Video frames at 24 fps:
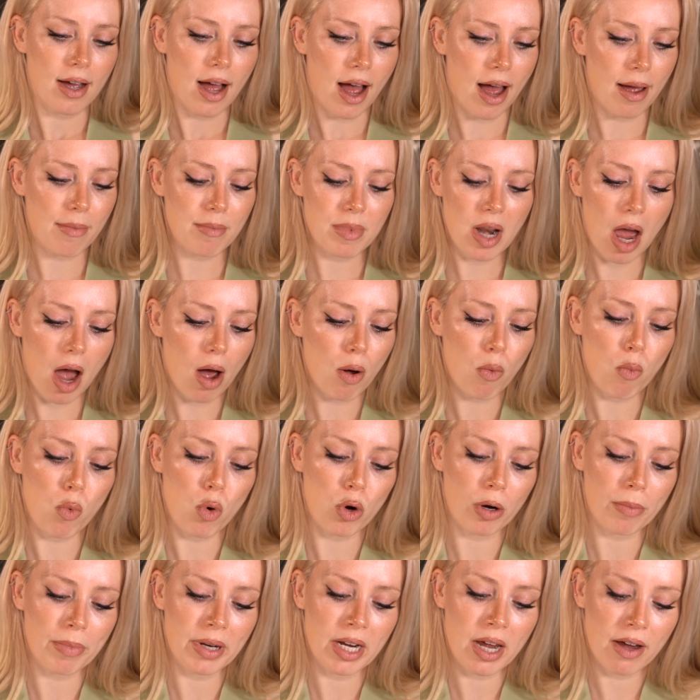I'm not
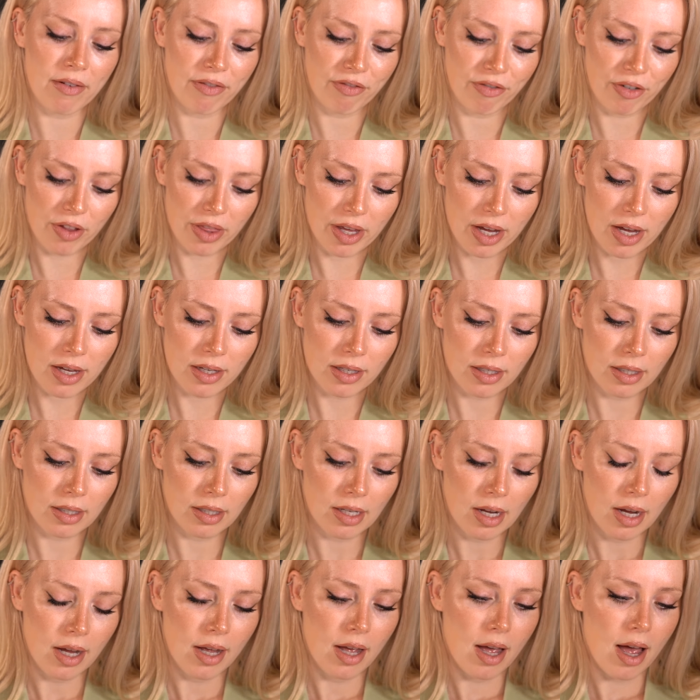warm enough for
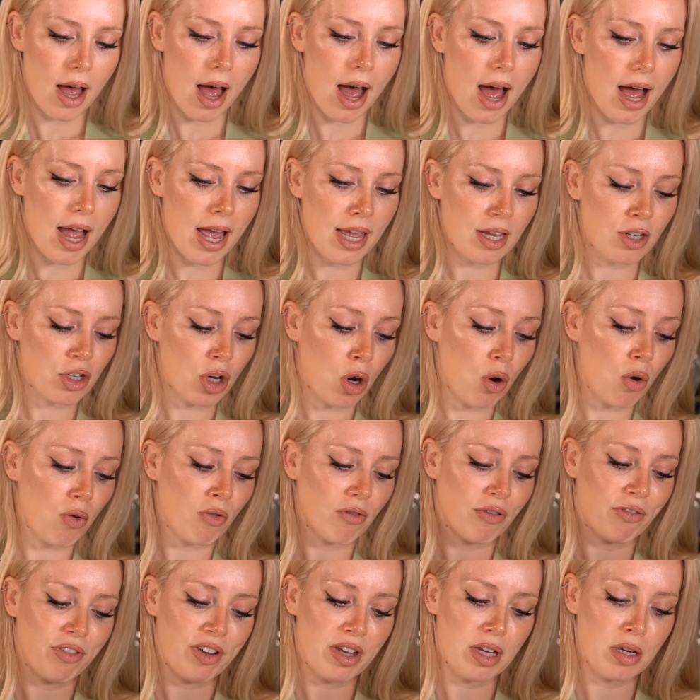this. I
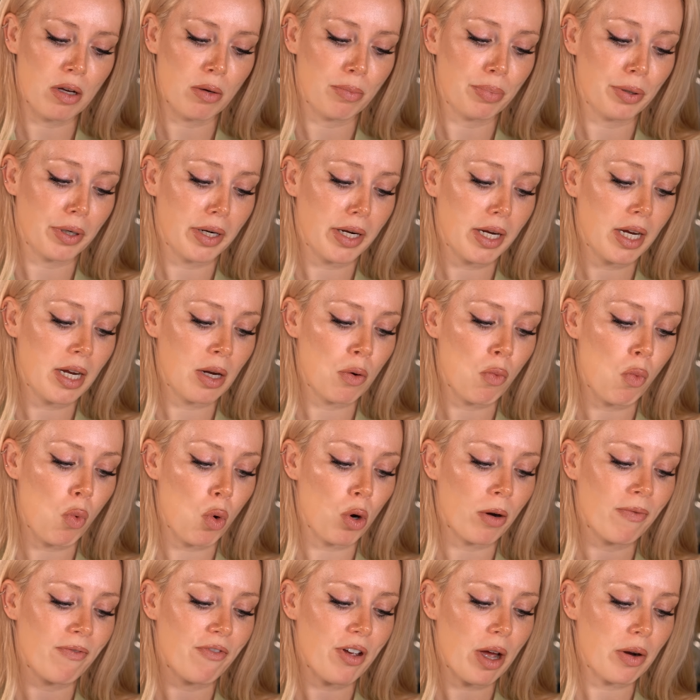don't feel pretty in
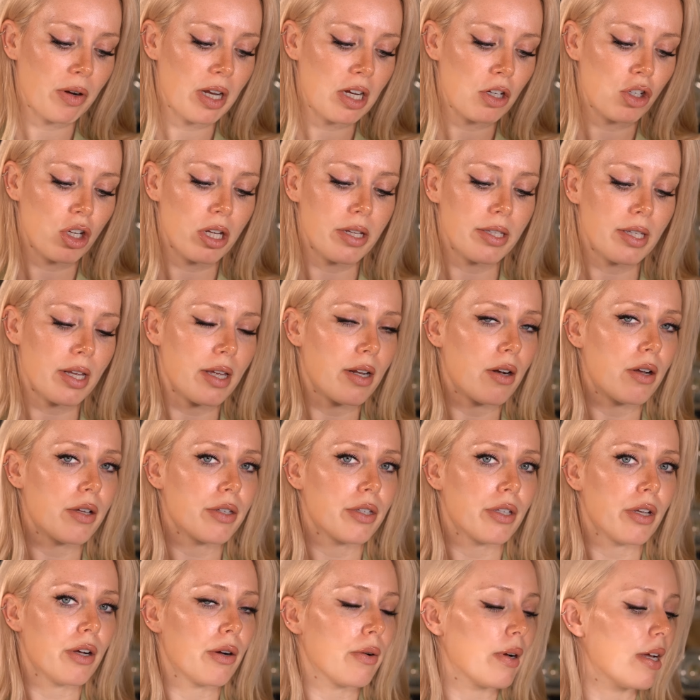warm foundations, and
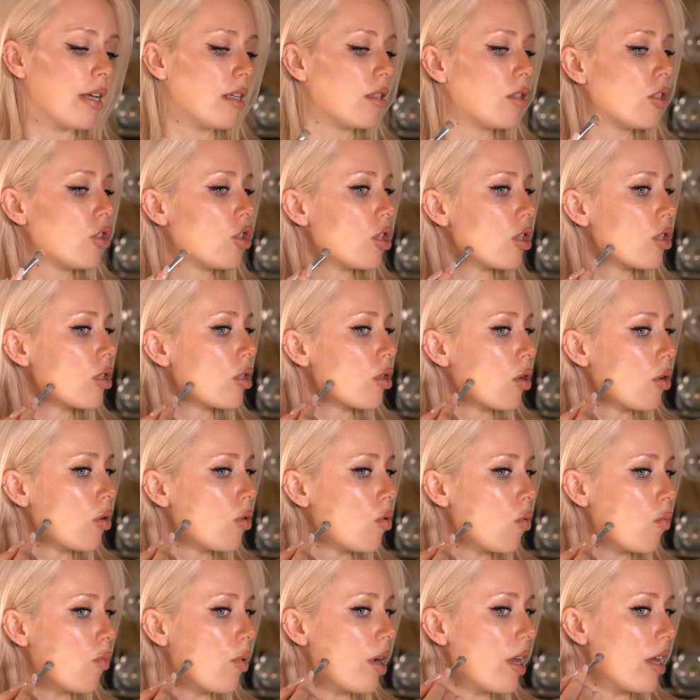also it's just
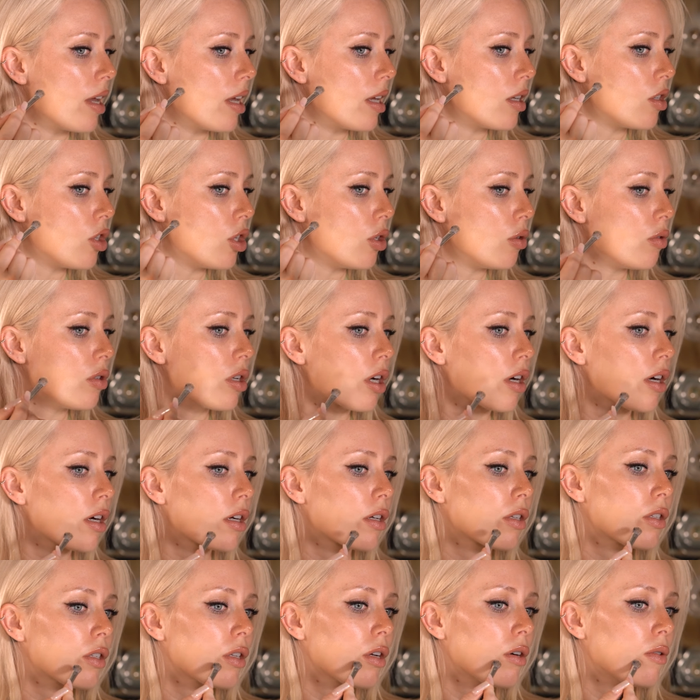way too
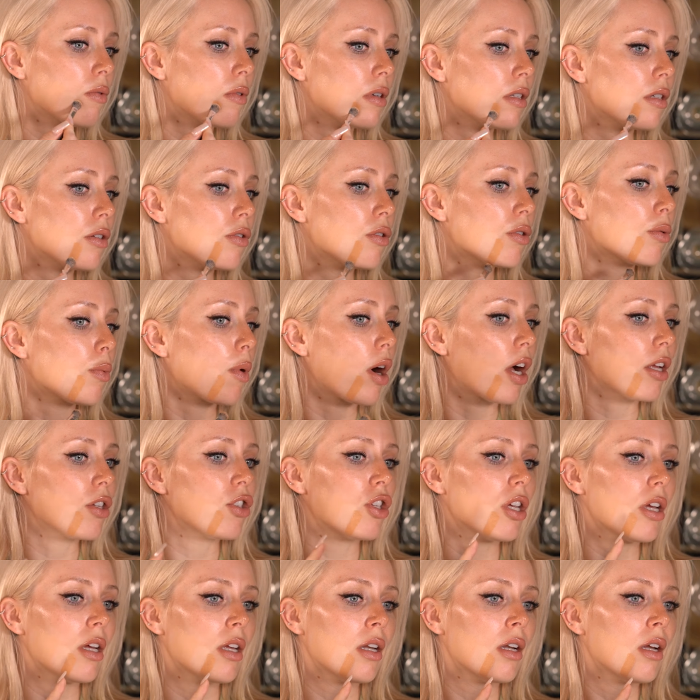dark. So when you
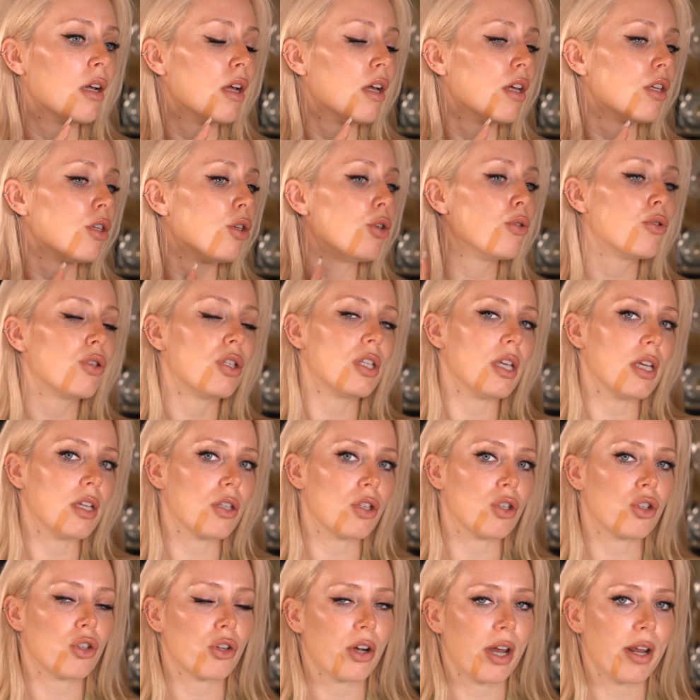swatch it, you see
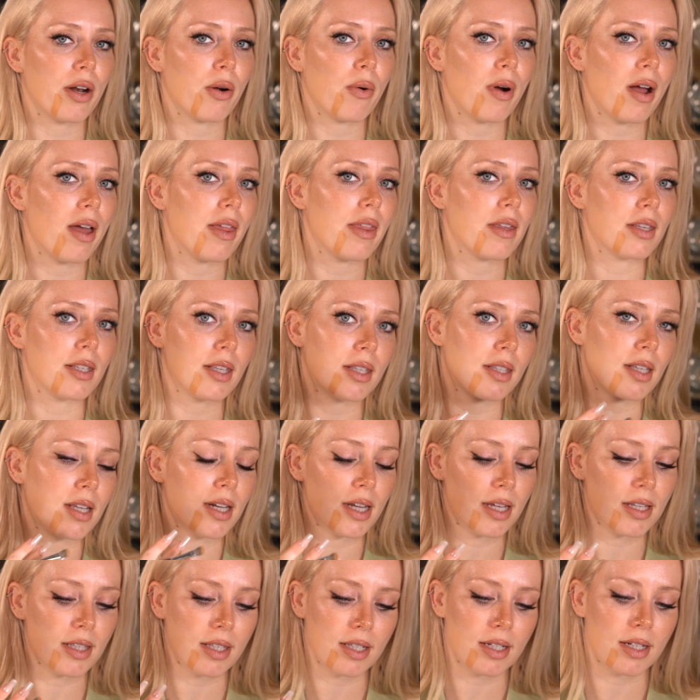it straight away. This is
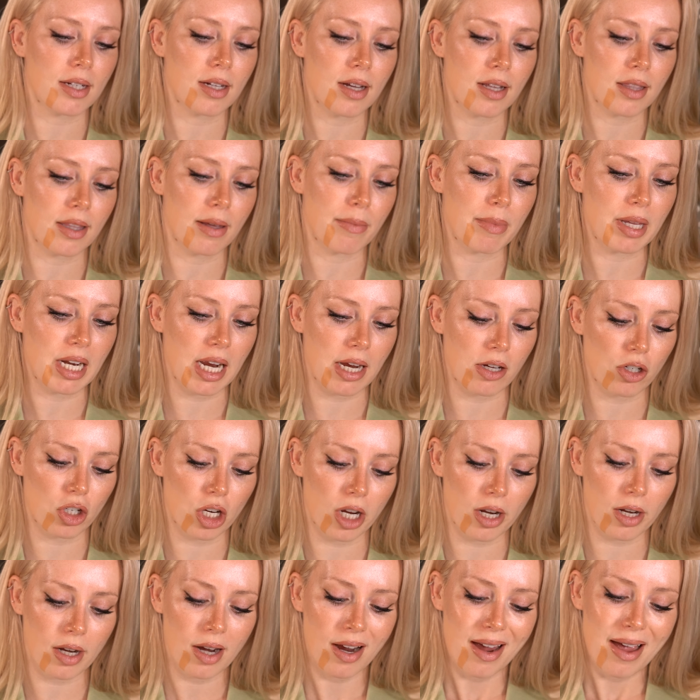an instant
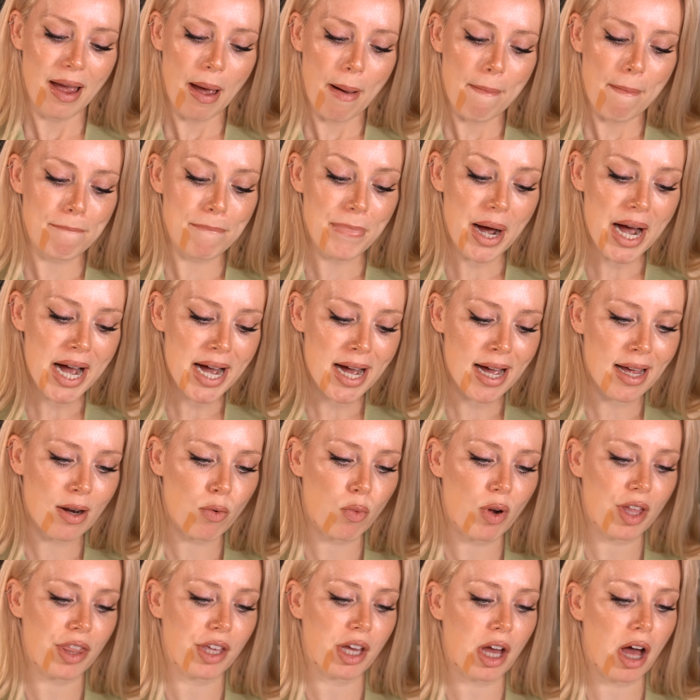elimination.
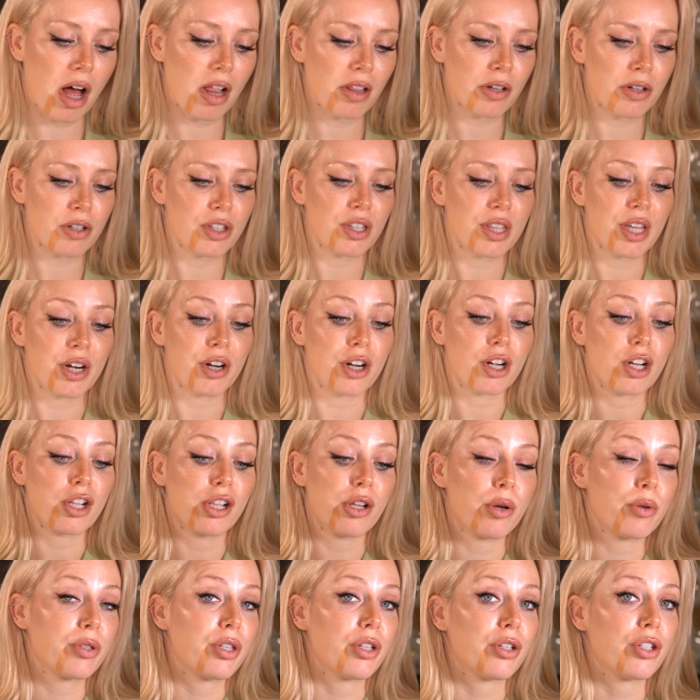But with colors that are
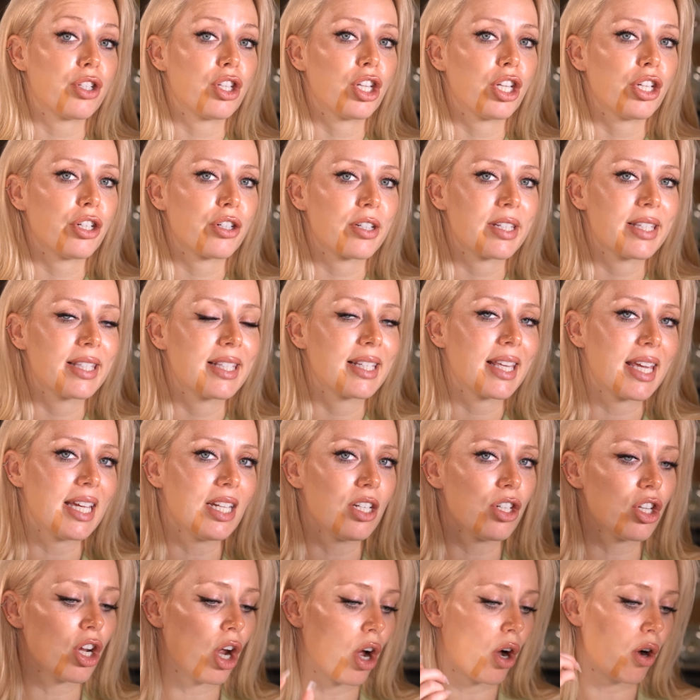closer to your
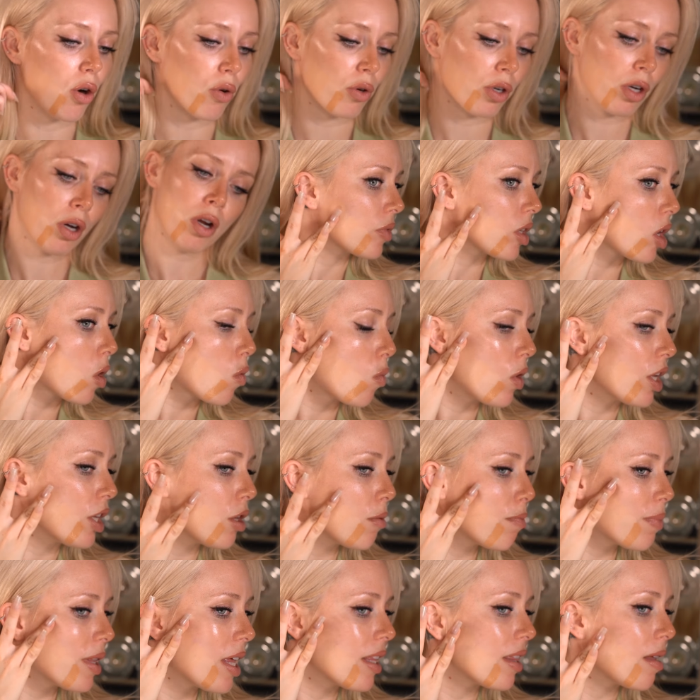skin tone, when
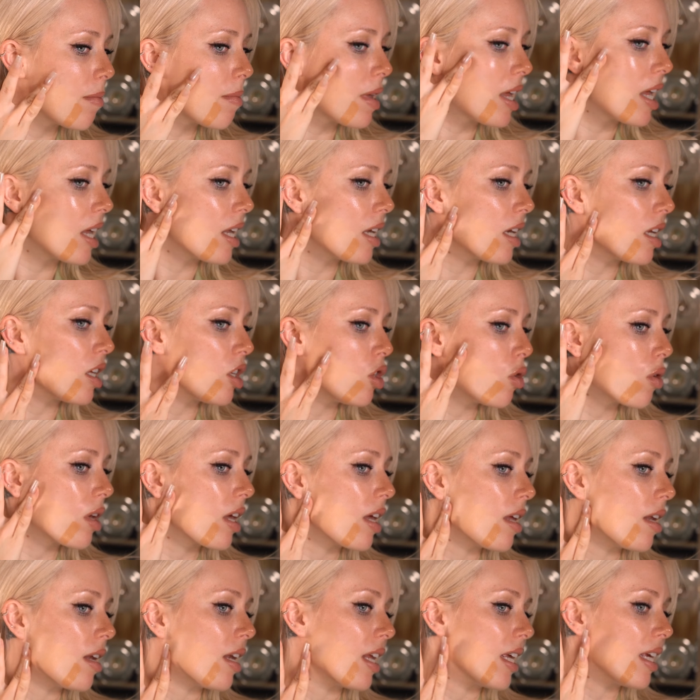you blend them in, you
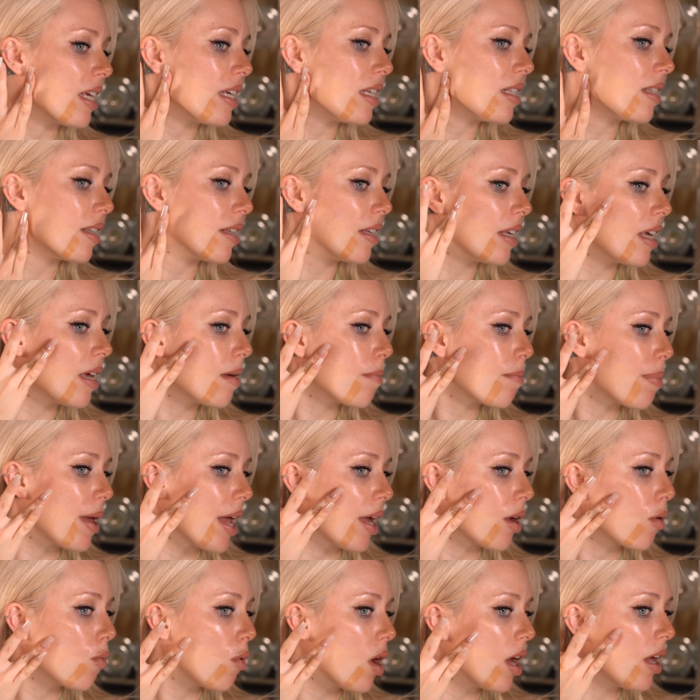can easily
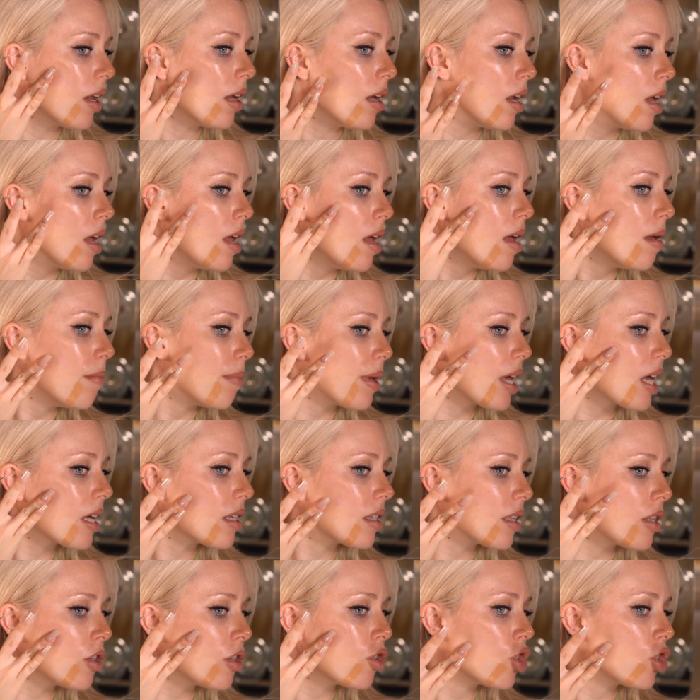pick one
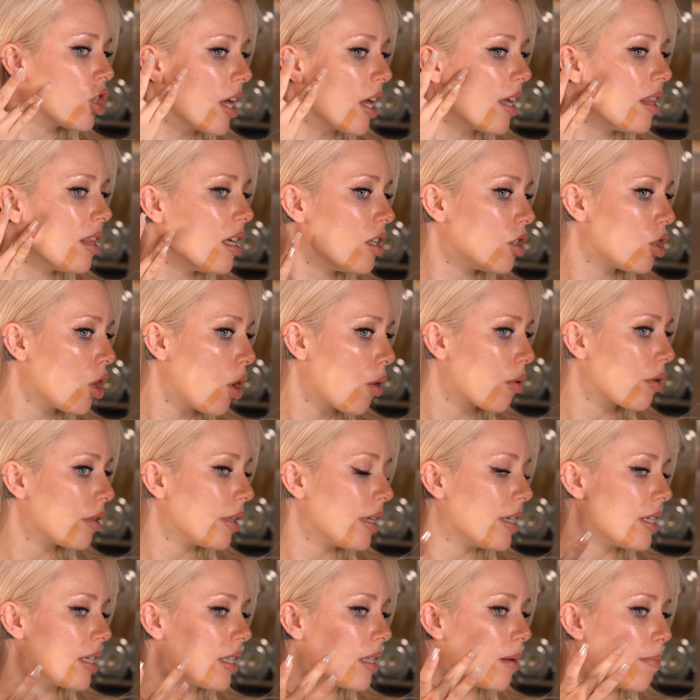because the shade that
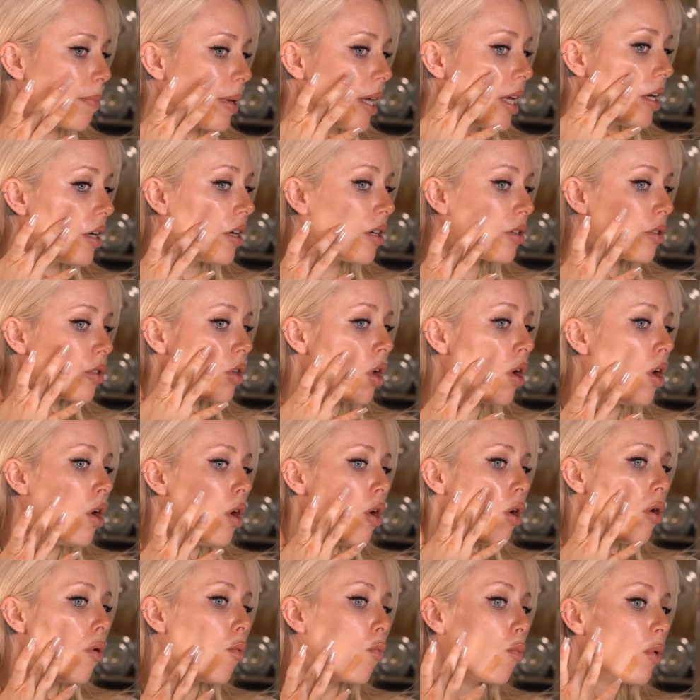totally disappears
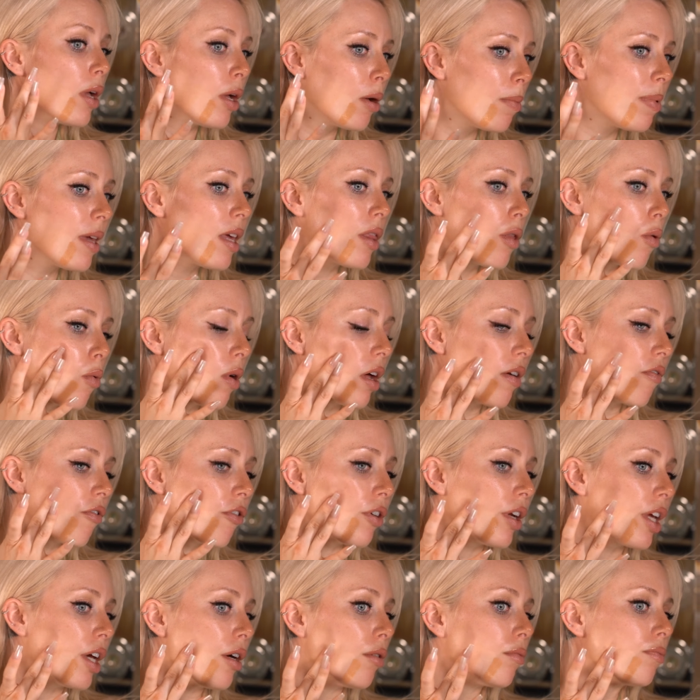will be the one
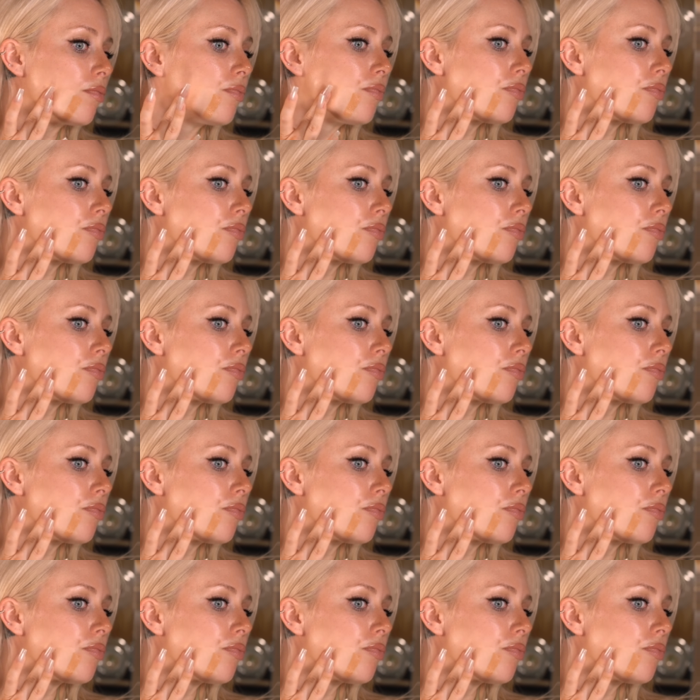for you.